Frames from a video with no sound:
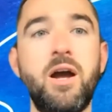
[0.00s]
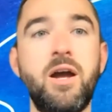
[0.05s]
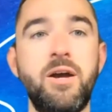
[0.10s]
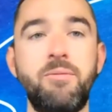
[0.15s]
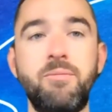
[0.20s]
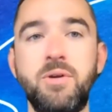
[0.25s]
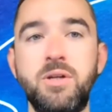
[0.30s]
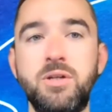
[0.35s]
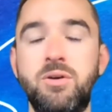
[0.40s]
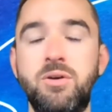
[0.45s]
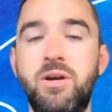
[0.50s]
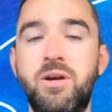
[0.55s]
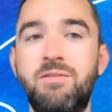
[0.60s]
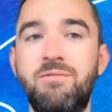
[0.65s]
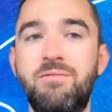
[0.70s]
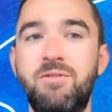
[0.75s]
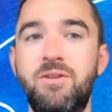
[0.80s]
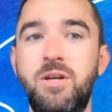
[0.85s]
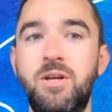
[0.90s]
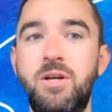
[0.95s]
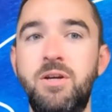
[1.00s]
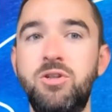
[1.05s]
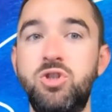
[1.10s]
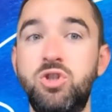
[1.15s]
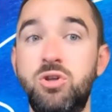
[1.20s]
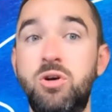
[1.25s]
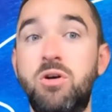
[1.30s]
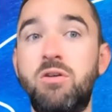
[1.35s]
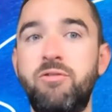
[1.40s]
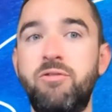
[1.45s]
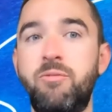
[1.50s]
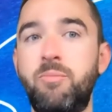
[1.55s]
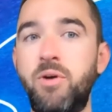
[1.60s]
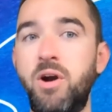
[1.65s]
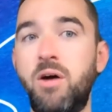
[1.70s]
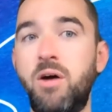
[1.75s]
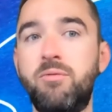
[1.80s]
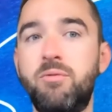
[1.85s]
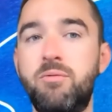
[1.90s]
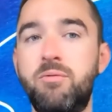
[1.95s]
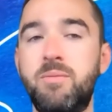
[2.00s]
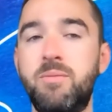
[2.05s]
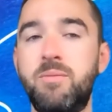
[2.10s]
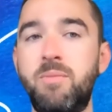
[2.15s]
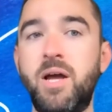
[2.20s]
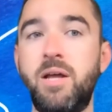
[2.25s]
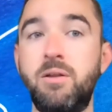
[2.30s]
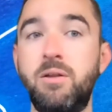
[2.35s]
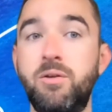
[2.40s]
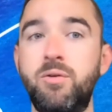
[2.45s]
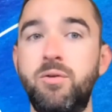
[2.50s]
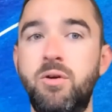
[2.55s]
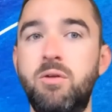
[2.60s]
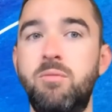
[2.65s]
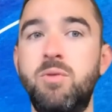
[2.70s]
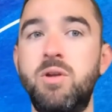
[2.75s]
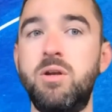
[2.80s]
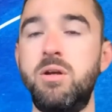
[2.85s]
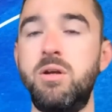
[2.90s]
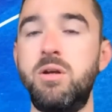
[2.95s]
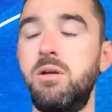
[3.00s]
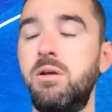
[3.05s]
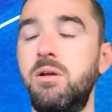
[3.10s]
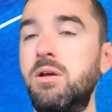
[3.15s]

I want to try and solve a problem in my little community.